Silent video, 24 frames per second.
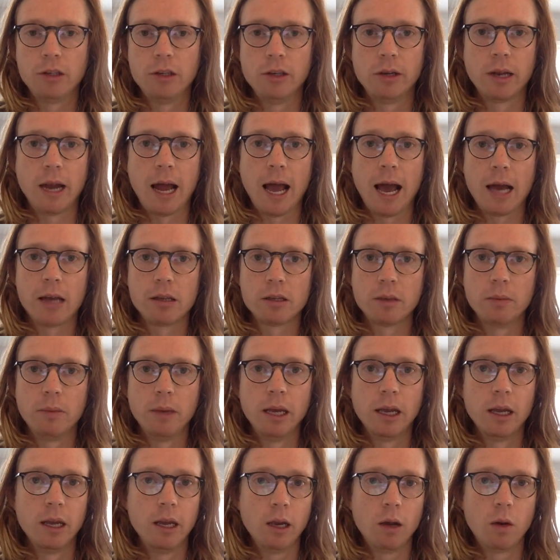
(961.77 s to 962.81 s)
You can ask
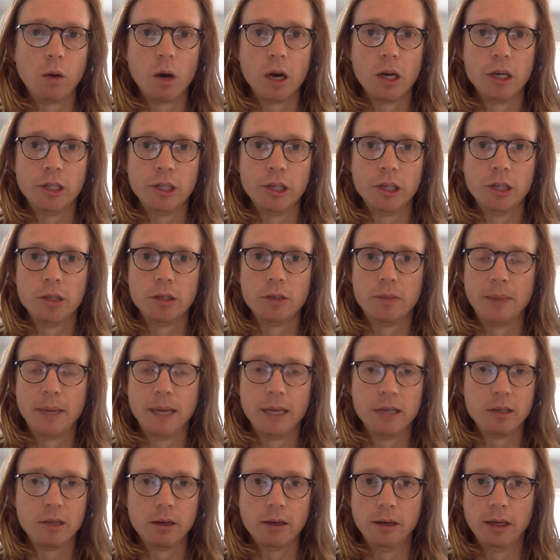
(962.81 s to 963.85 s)
me any questions.
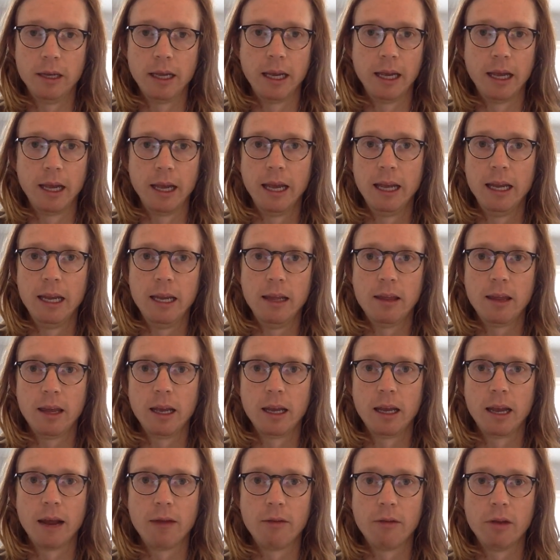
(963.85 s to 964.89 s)
Basically
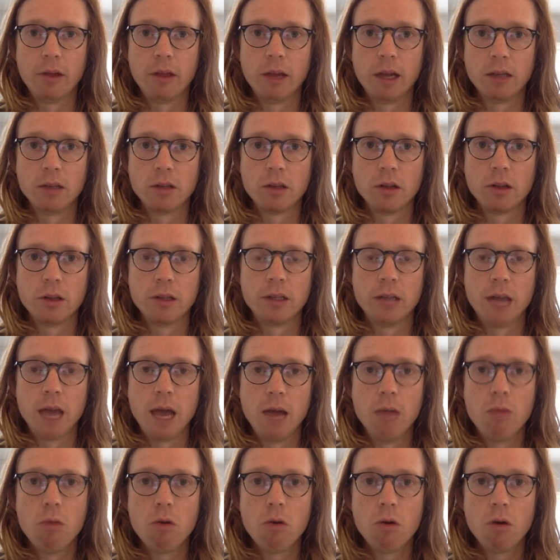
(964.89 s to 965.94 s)
anything and everything's on the
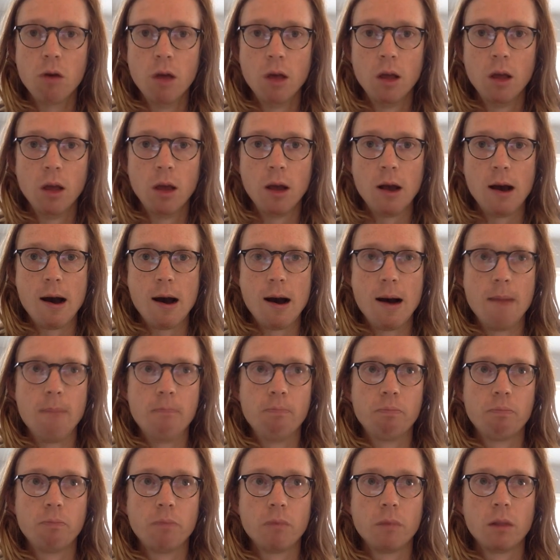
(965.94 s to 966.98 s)
table,
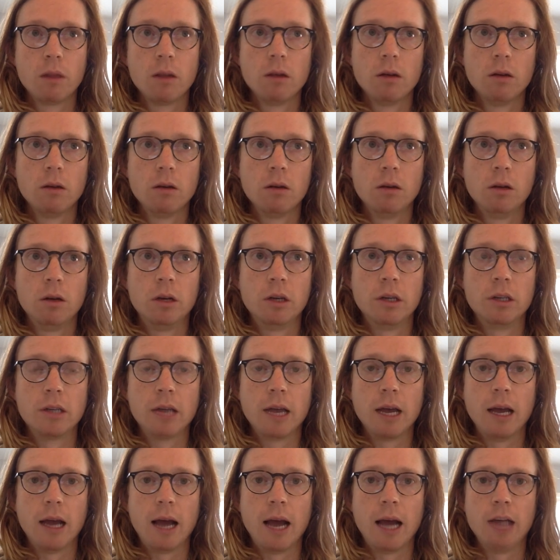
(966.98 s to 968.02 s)
because
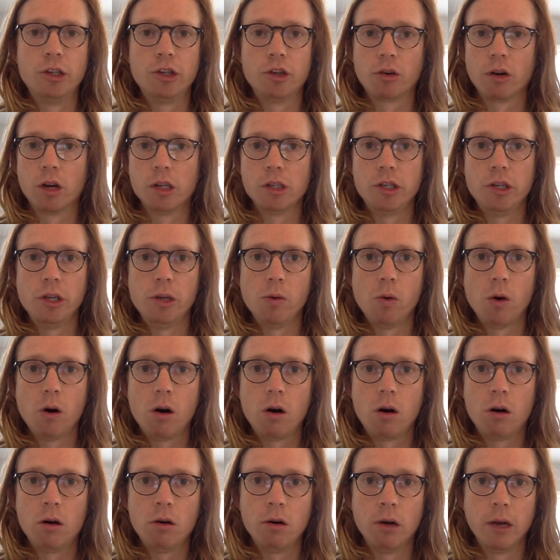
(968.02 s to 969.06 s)
I trust you
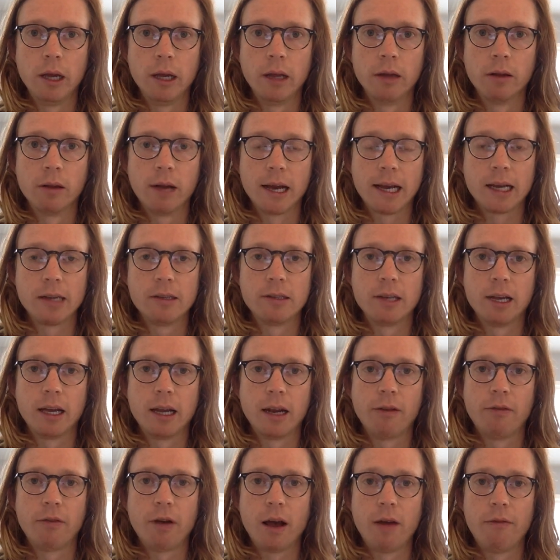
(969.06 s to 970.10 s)
all. And like I said,
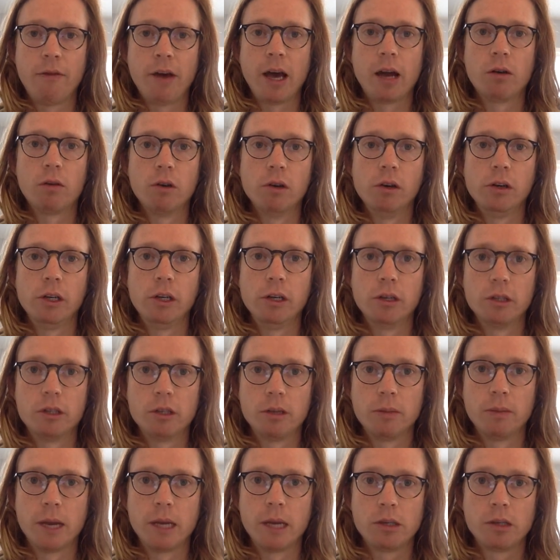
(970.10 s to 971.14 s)
I've had a really good
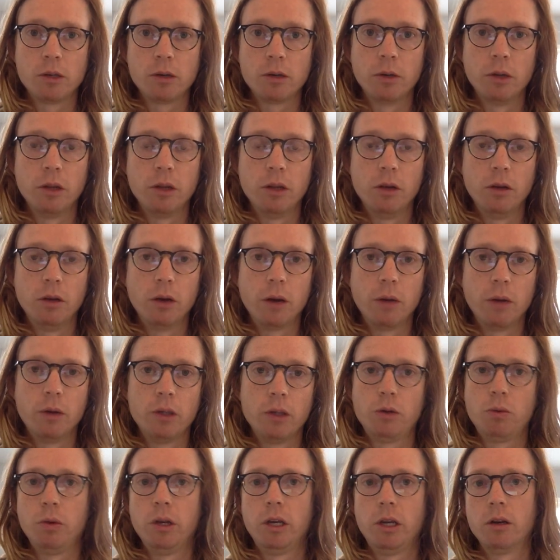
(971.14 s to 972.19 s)
semester with you. I
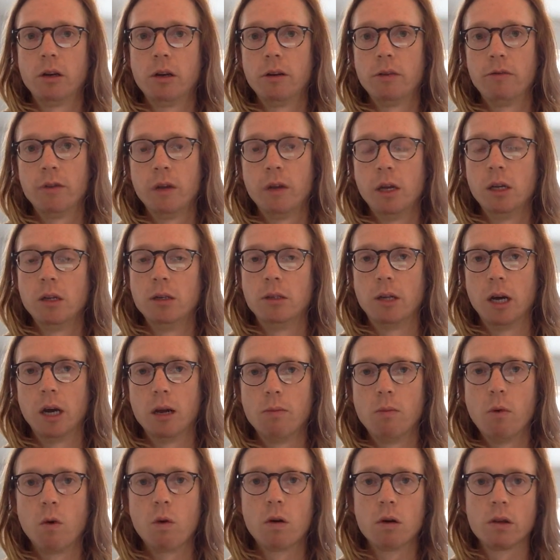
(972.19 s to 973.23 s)
wish we could have
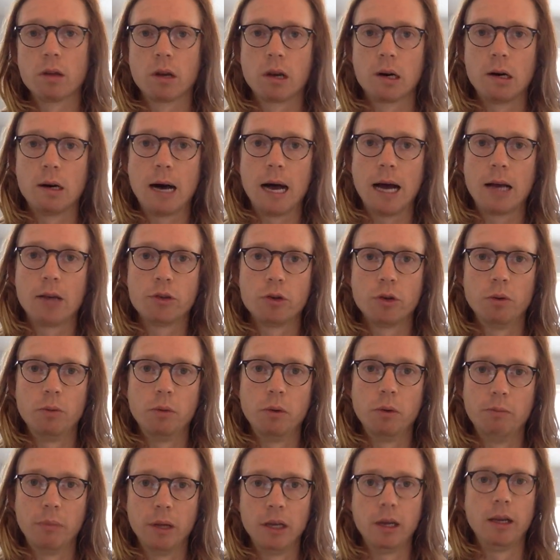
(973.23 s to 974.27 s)
done more in the classroom
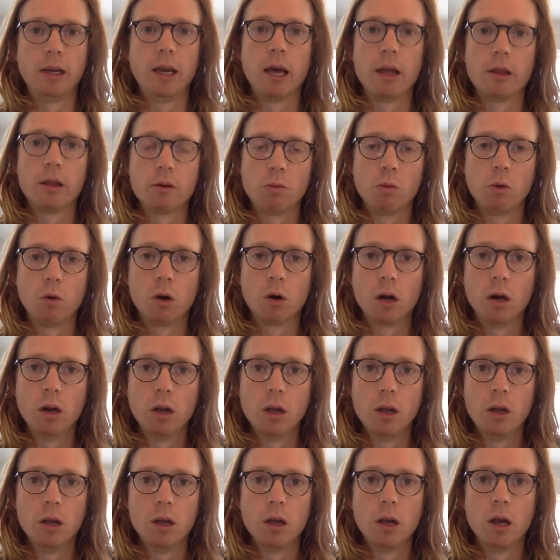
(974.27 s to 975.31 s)
and been together more,
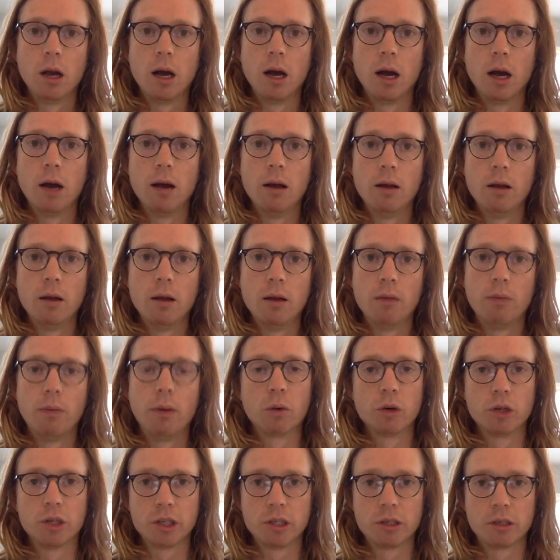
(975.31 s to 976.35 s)
but
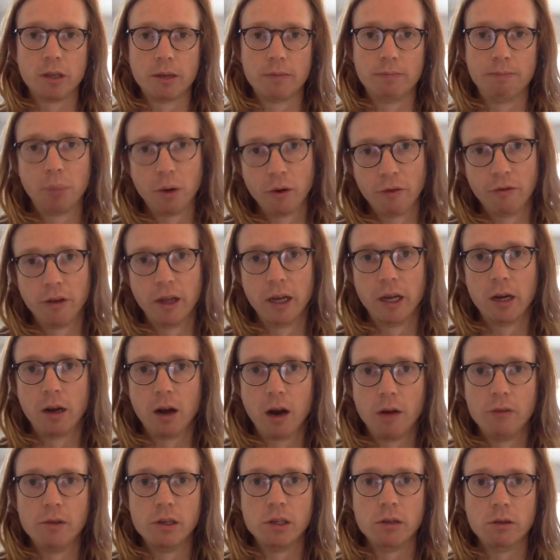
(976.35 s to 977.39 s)
we're just prevented,
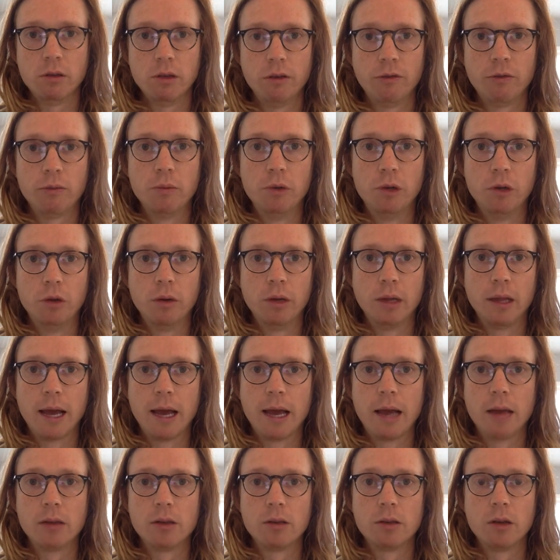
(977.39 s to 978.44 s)
obviously, from doing
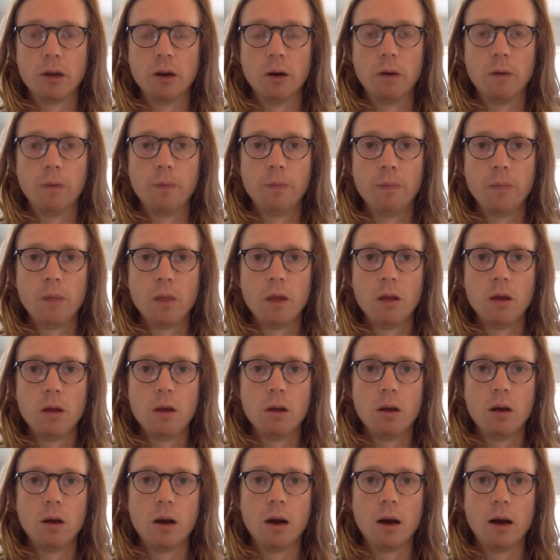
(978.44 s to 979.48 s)
that. So
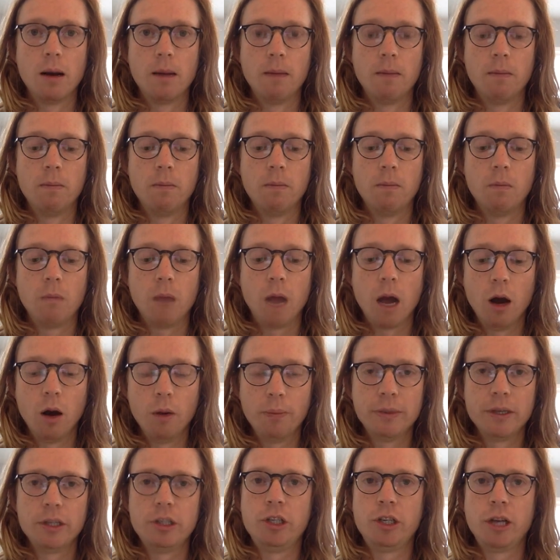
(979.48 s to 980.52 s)
I
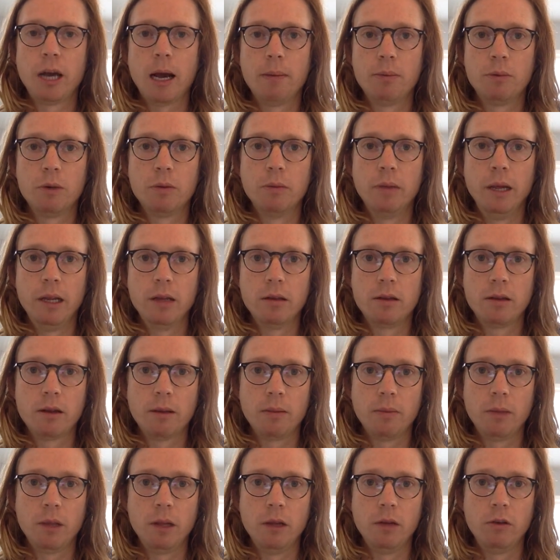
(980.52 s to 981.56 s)
hope this chapter means
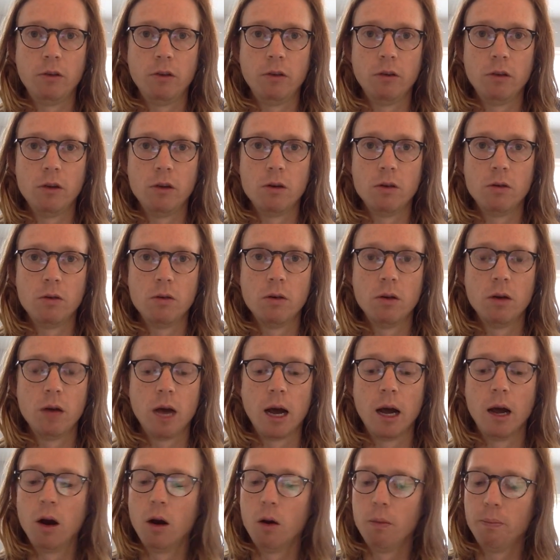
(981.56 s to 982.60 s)
something to you.
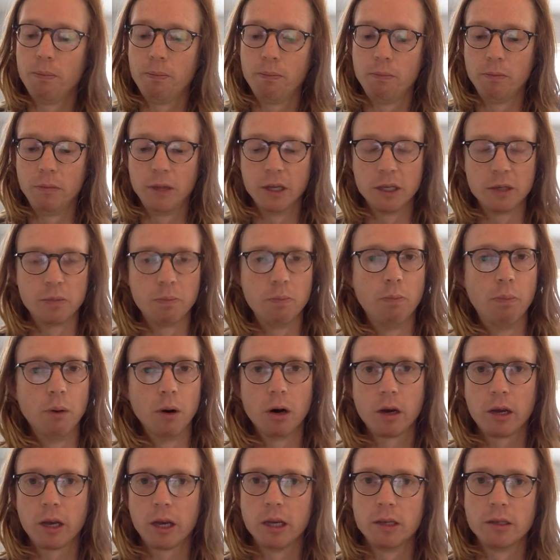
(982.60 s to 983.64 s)
I hope this
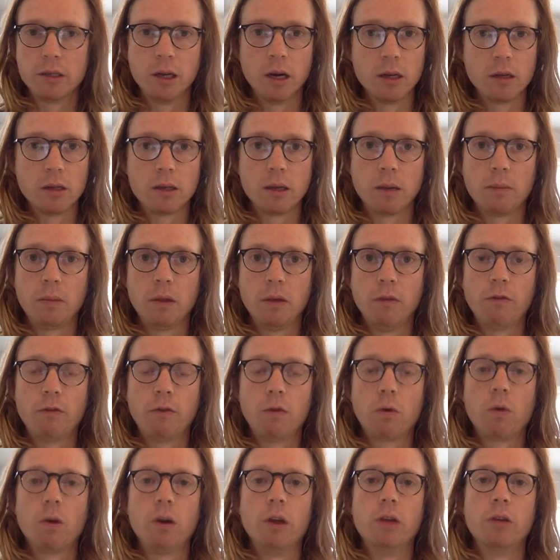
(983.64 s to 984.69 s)
book has done something
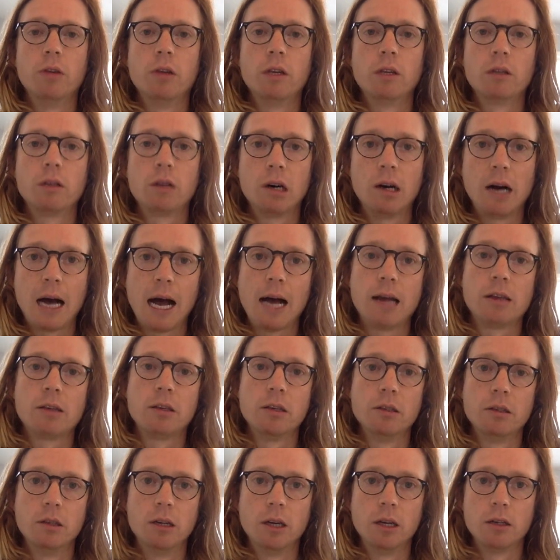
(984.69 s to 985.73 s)
for you. This class
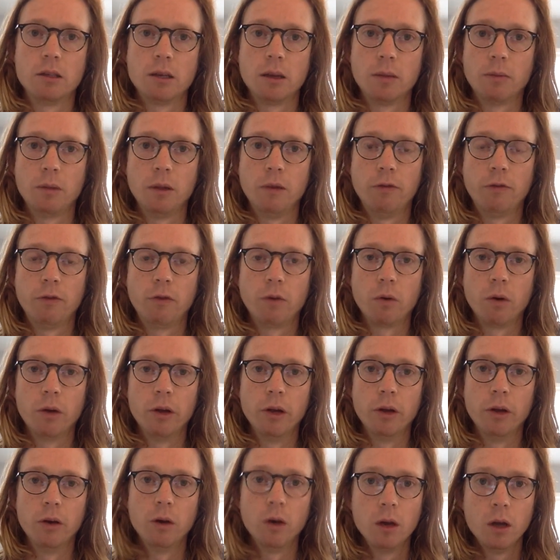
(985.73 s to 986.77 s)
has done something for
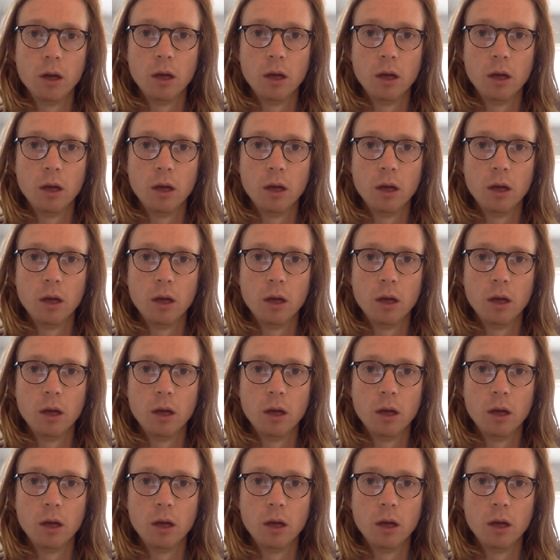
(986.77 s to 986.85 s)
you.